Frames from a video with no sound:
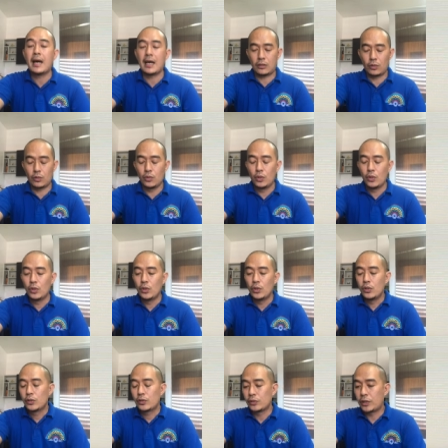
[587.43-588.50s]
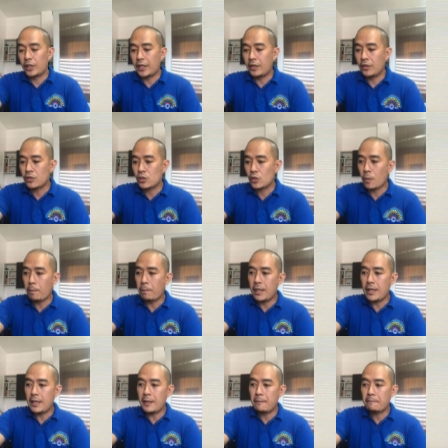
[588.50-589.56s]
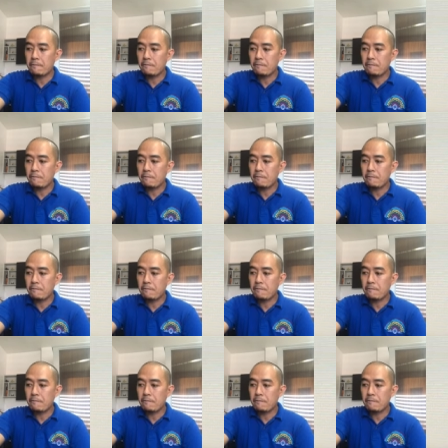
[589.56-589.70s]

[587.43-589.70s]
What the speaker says: through tracheoscopy,